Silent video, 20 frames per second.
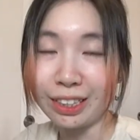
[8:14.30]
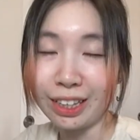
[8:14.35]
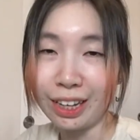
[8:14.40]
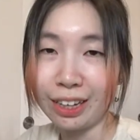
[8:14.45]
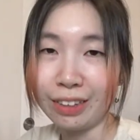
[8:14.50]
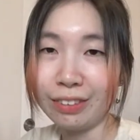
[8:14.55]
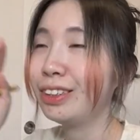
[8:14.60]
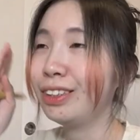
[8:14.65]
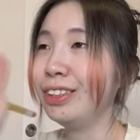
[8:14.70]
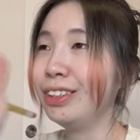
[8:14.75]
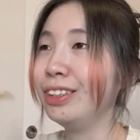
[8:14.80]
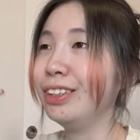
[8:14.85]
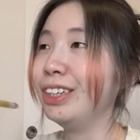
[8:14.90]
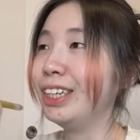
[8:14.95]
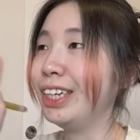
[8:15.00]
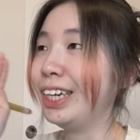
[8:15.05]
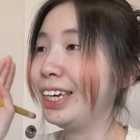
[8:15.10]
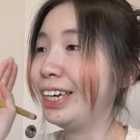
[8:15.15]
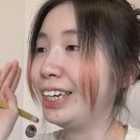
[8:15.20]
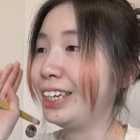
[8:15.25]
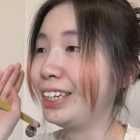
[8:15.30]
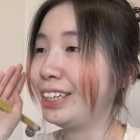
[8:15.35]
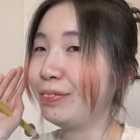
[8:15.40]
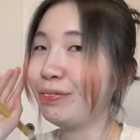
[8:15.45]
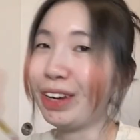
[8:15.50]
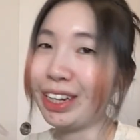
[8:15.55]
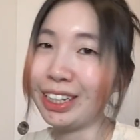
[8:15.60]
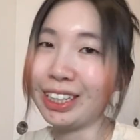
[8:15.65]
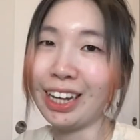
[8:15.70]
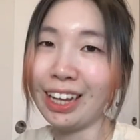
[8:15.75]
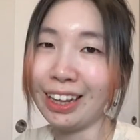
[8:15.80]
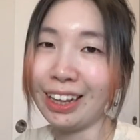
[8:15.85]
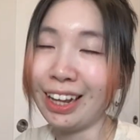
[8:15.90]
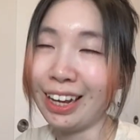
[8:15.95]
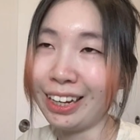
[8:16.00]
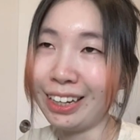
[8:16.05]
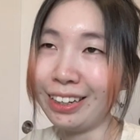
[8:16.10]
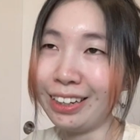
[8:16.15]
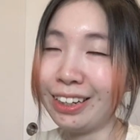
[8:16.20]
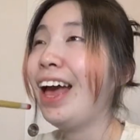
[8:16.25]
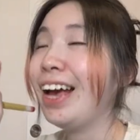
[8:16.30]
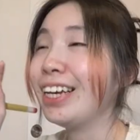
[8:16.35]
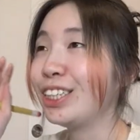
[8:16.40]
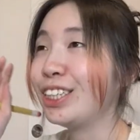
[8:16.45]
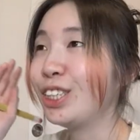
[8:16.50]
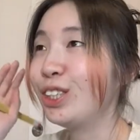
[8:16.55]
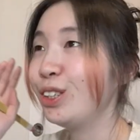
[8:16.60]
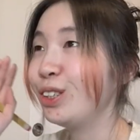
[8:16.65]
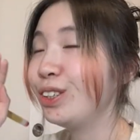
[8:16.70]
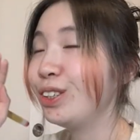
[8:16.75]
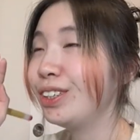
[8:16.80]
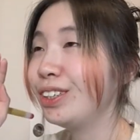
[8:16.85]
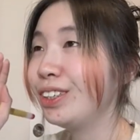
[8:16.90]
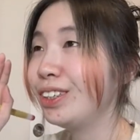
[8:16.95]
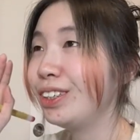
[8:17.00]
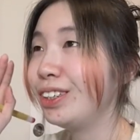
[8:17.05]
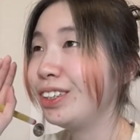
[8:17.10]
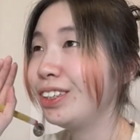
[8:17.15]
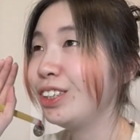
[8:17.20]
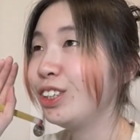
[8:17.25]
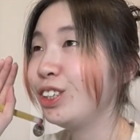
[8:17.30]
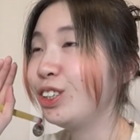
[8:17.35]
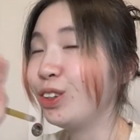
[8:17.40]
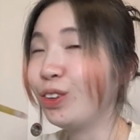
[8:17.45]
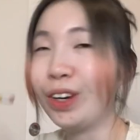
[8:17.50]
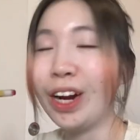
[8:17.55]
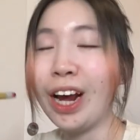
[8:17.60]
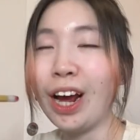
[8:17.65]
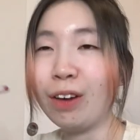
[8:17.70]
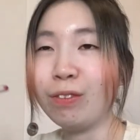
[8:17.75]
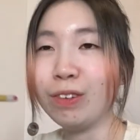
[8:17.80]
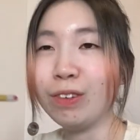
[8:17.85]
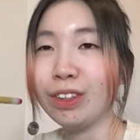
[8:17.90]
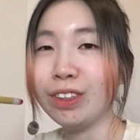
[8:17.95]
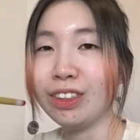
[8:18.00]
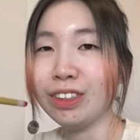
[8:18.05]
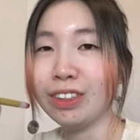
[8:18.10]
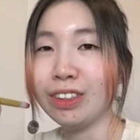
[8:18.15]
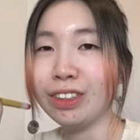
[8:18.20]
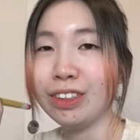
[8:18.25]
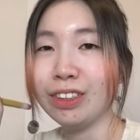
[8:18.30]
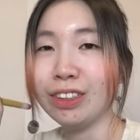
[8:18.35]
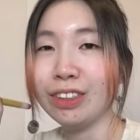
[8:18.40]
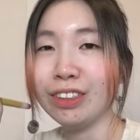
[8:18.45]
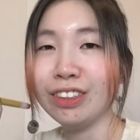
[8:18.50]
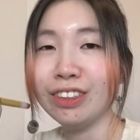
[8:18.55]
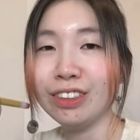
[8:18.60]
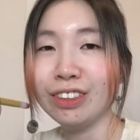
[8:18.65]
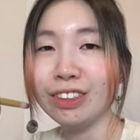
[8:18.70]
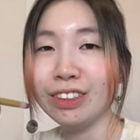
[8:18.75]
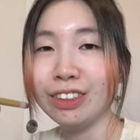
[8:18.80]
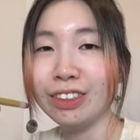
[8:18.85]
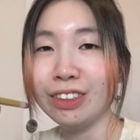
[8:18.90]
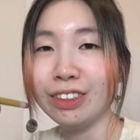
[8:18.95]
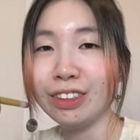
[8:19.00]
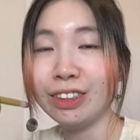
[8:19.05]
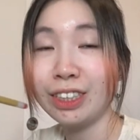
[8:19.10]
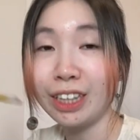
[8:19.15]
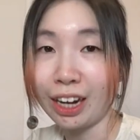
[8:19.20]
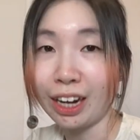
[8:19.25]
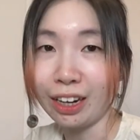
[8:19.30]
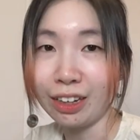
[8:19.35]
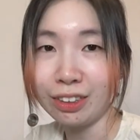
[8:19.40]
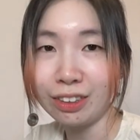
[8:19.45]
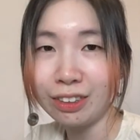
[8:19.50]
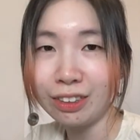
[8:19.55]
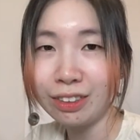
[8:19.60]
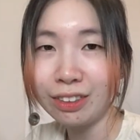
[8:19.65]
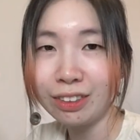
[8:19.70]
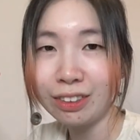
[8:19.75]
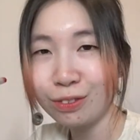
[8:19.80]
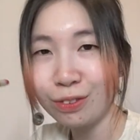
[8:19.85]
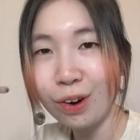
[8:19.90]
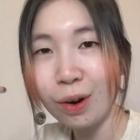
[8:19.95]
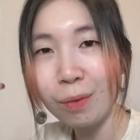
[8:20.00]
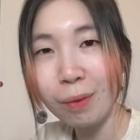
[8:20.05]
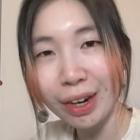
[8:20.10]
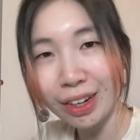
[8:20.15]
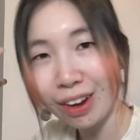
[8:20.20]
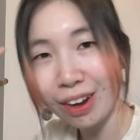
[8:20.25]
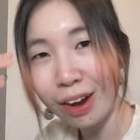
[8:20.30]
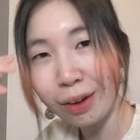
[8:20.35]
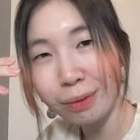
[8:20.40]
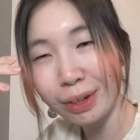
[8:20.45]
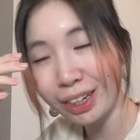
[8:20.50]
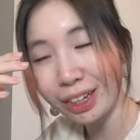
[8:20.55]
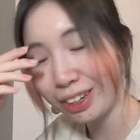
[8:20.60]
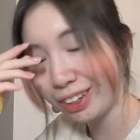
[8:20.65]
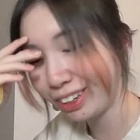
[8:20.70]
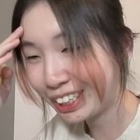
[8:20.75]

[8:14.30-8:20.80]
left till like my deadline. I still don't have a title for my comic.